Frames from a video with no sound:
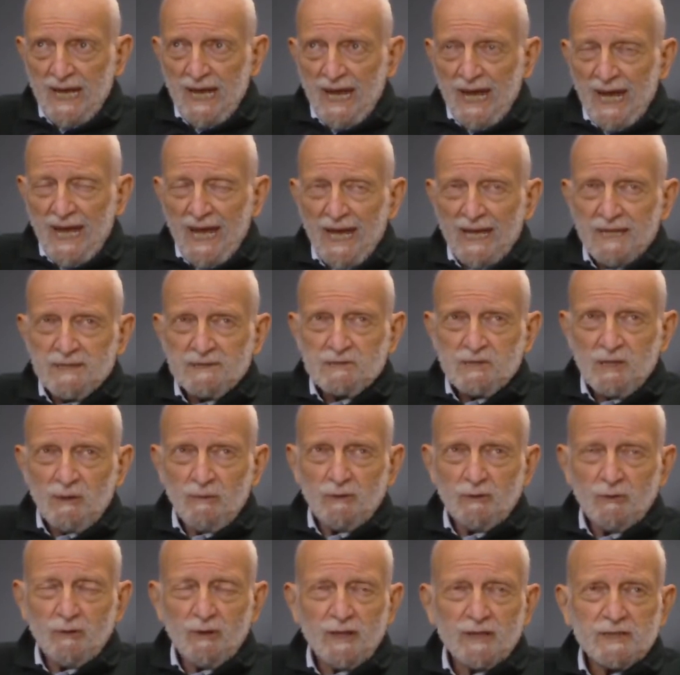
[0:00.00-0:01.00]
And so
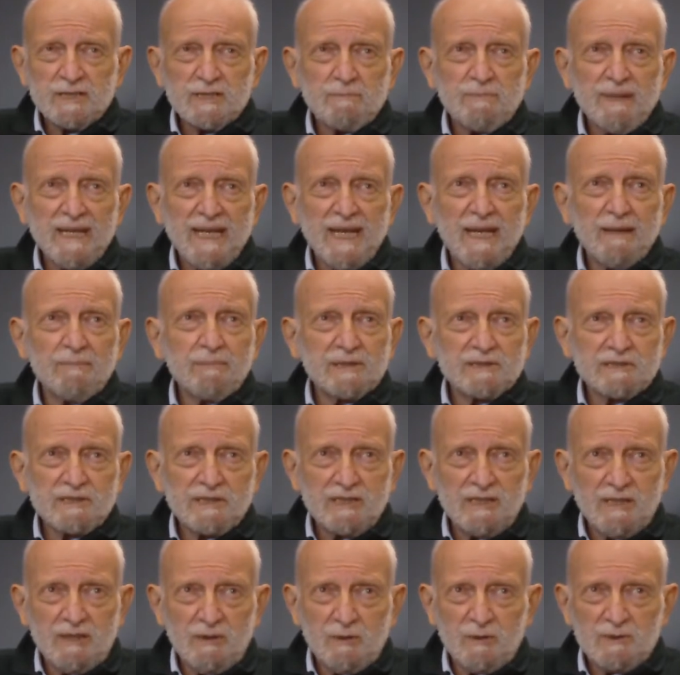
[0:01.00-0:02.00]
in order to be able to
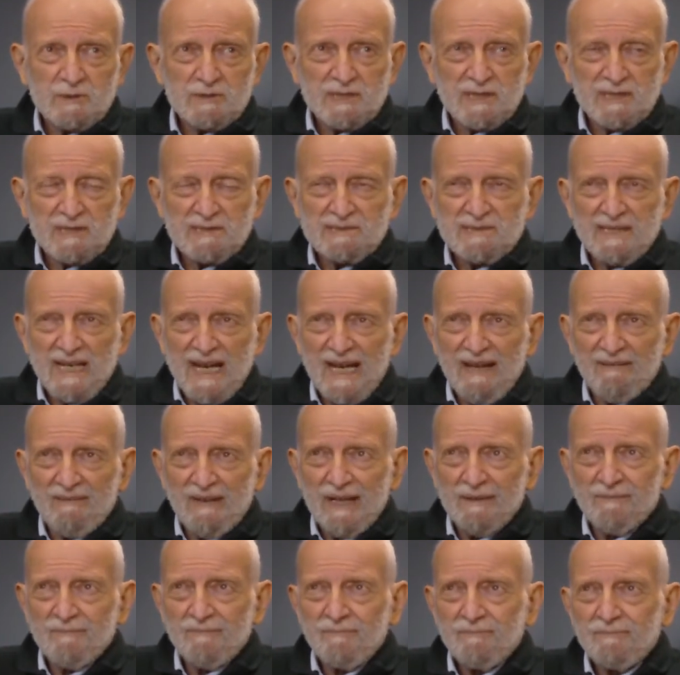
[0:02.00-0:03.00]
use
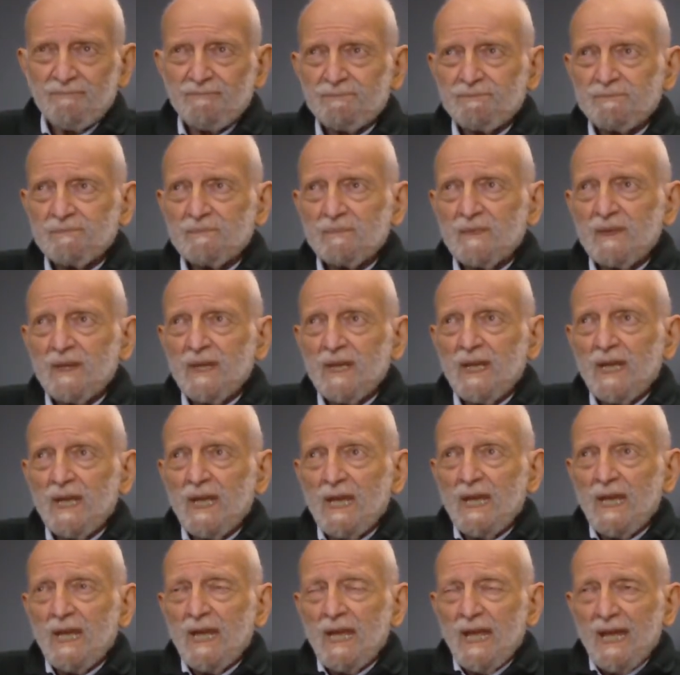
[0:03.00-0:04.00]
cassava,
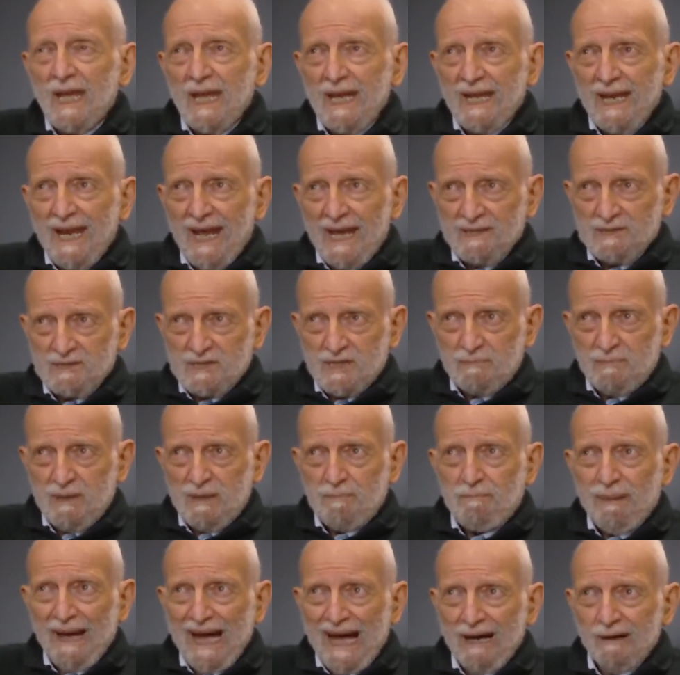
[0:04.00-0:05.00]
it has to be
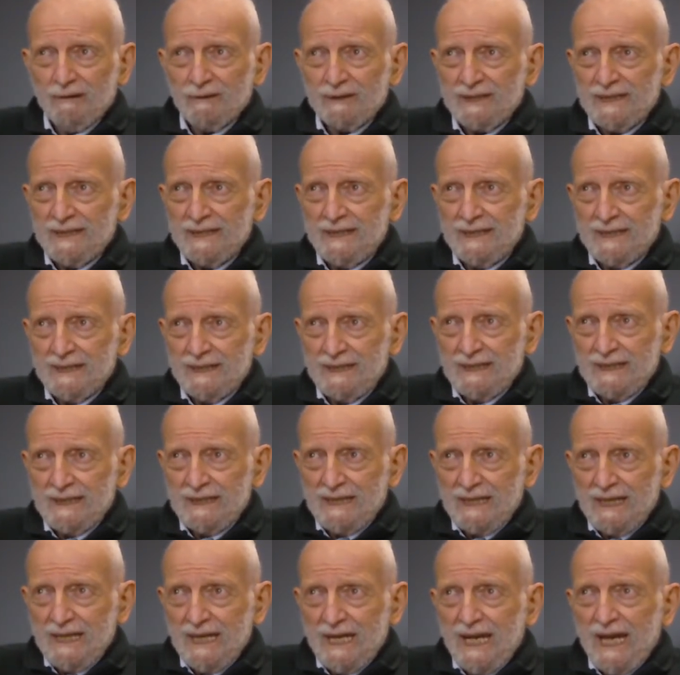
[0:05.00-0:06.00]
pounded
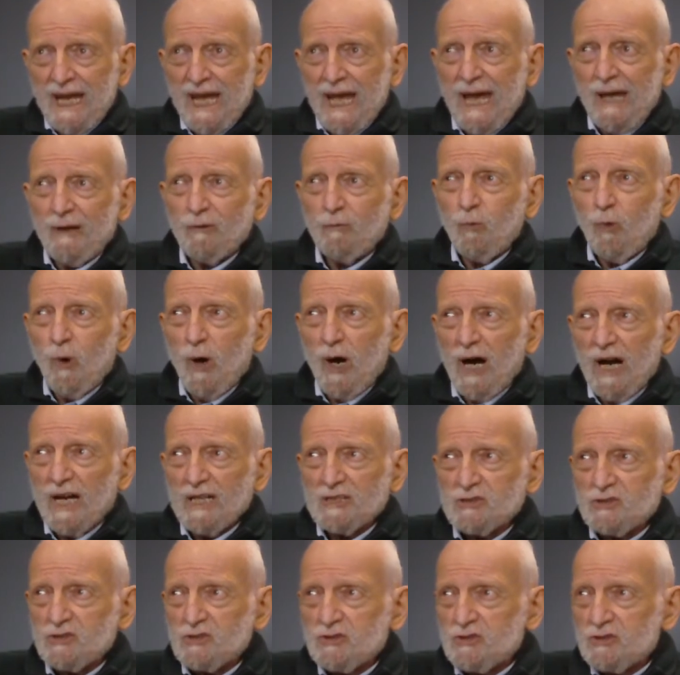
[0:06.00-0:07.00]
and
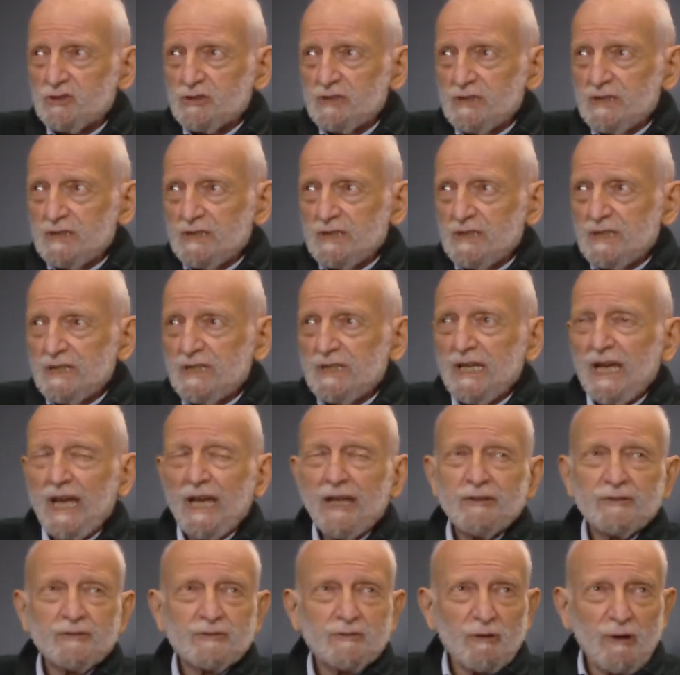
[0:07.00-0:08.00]
washed
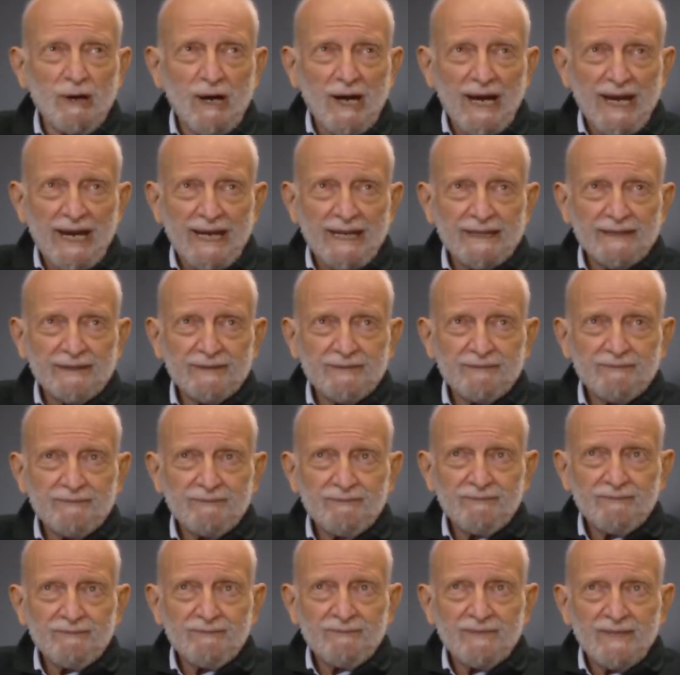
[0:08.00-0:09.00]
and dried.
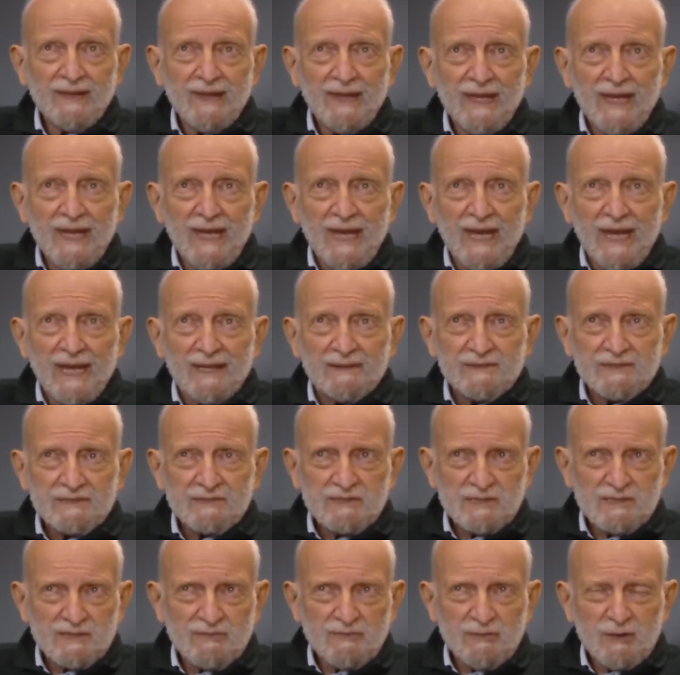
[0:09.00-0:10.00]
And this
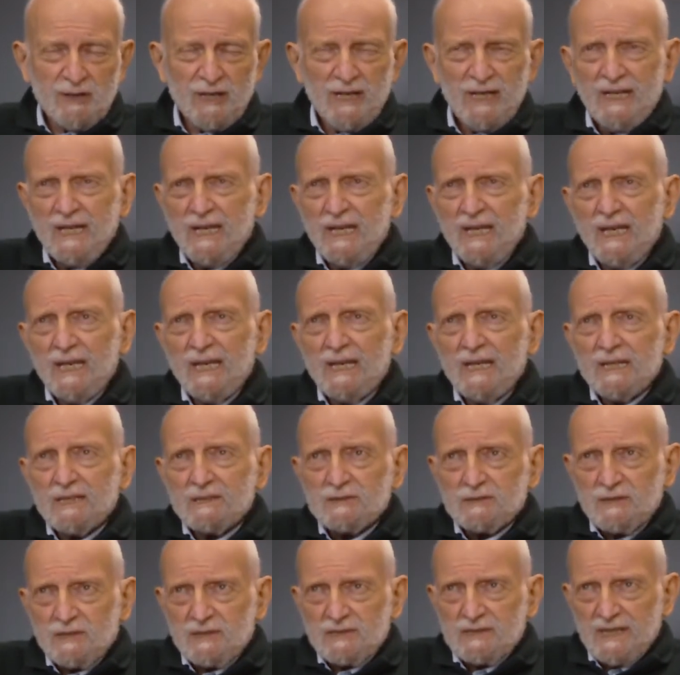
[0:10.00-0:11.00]
is
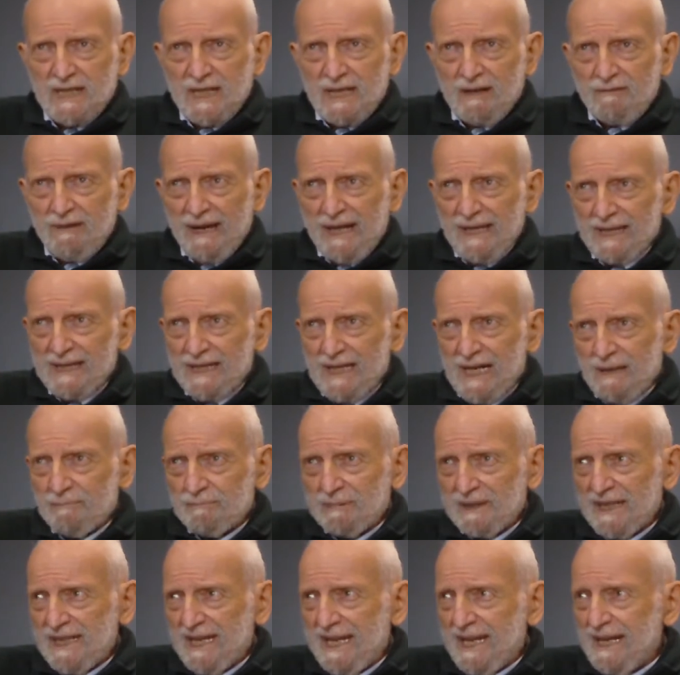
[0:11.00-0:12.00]
a rather
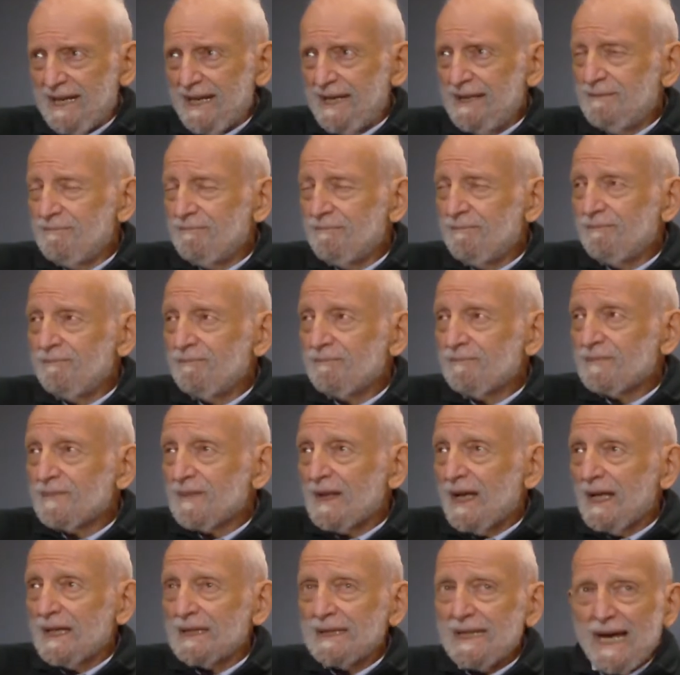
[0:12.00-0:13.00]
complicated,
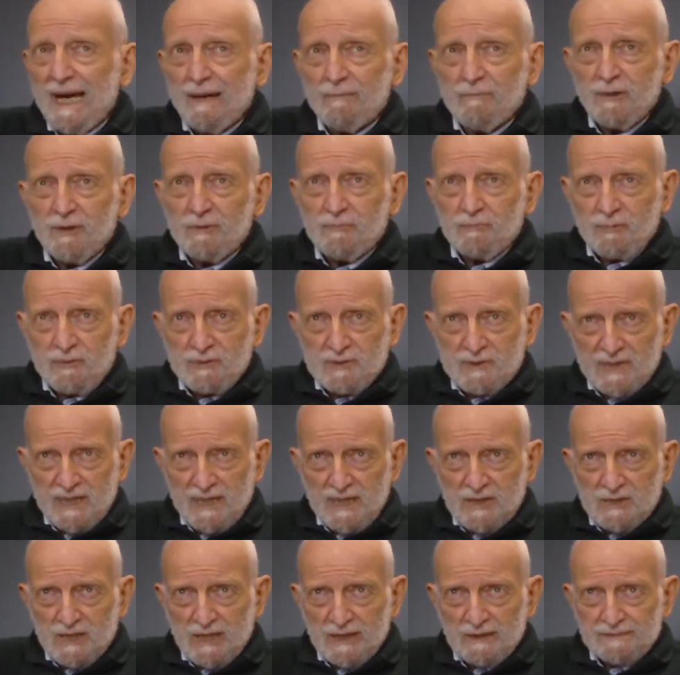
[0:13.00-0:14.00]
elaborate
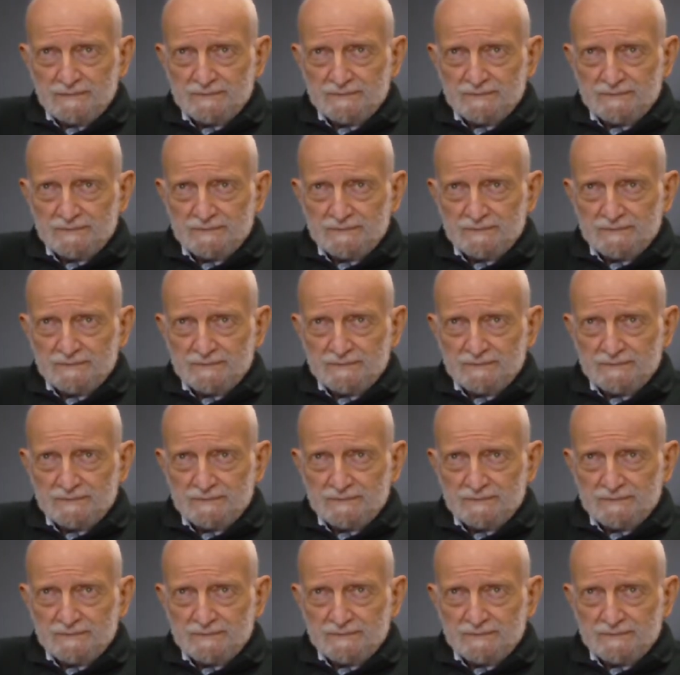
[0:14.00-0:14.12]
procedure.